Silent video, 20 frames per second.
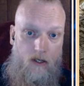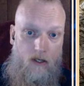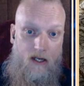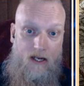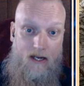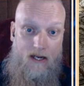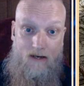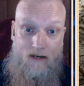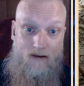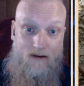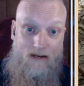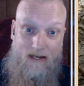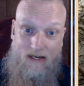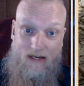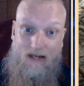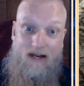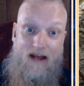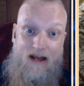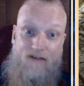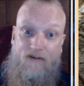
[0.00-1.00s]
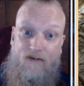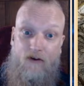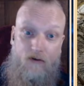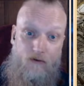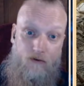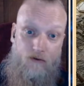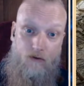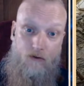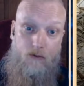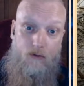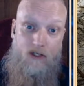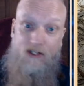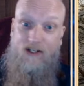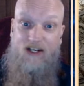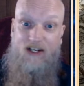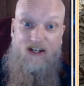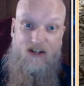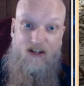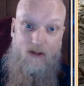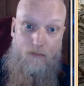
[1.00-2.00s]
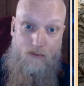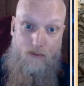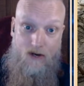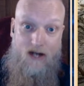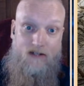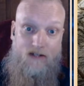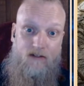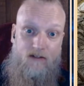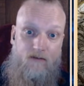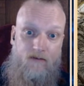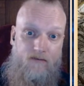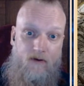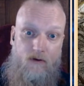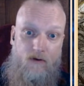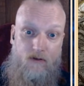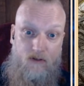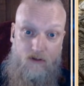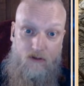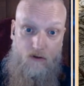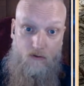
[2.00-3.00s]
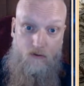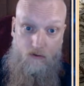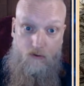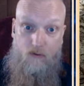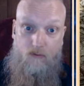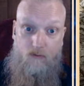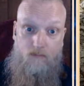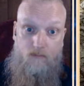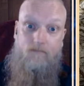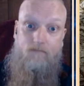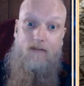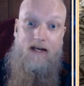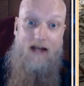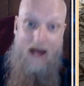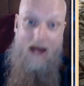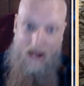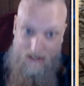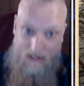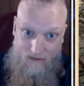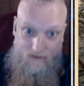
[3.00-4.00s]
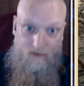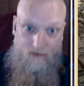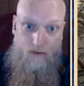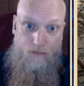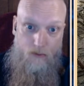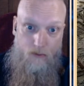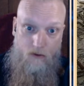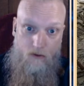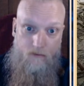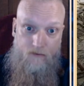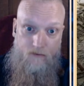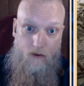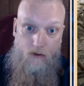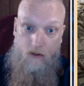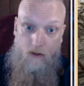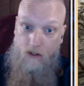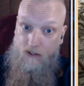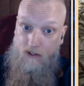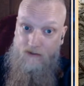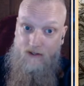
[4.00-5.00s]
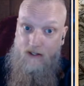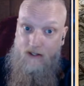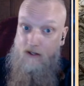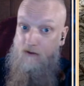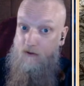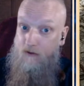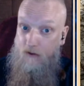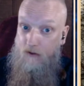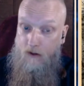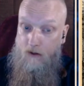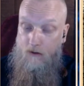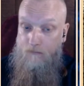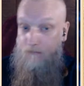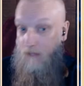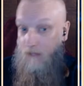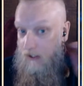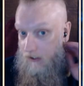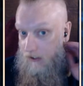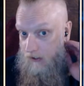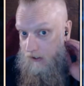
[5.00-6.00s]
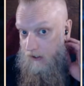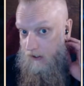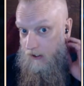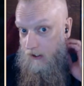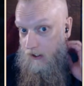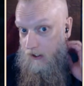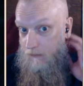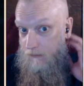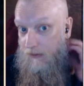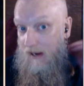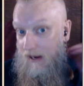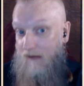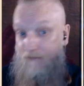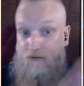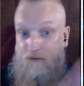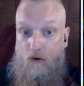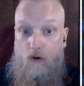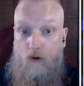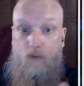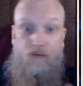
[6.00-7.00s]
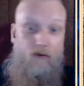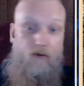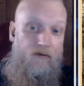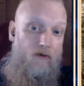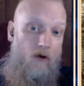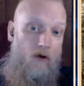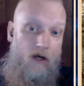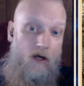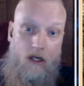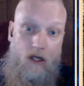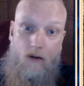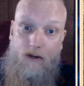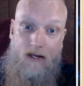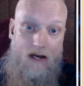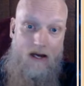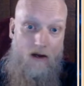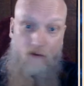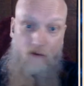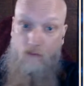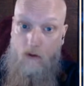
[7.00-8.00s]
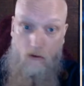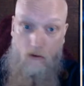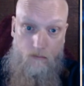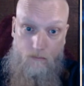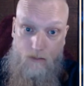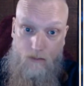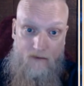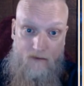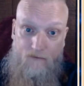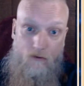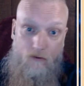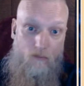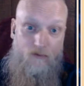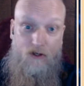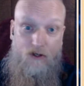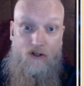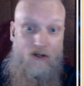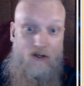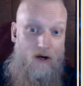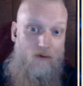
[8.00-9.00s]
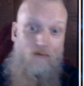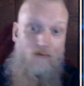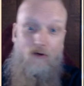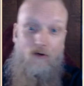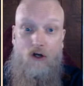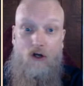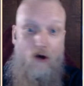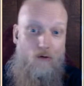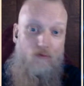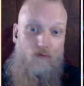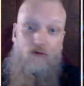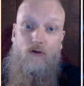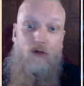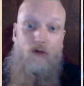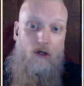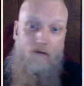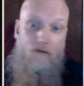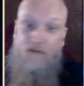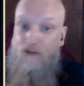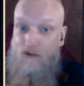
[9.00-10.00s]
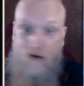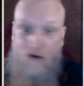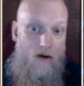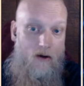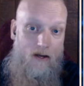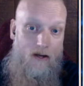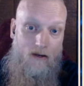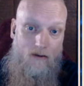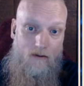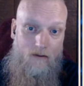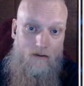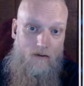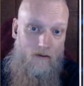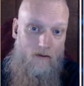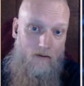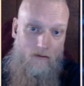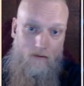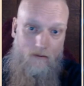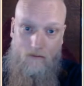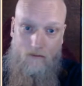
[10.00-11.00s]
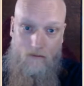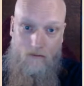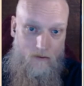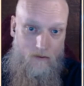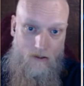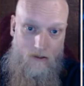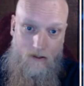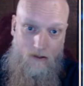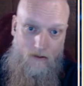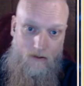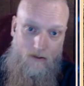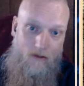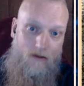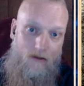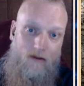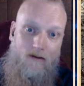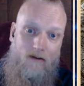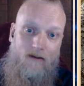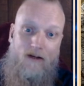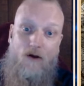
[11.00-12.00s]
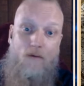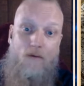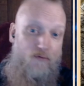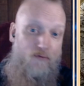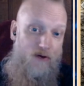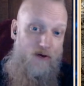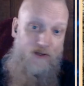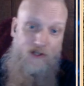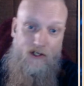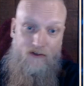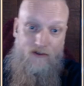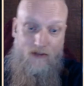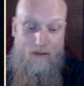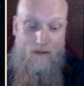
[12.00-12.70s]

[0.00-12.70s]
in an effort to continue the practice of votive, to enhance the vote. Like I said, there's platforms we find going out as well. Platforms that don't go to the other side. They're not bridges. They're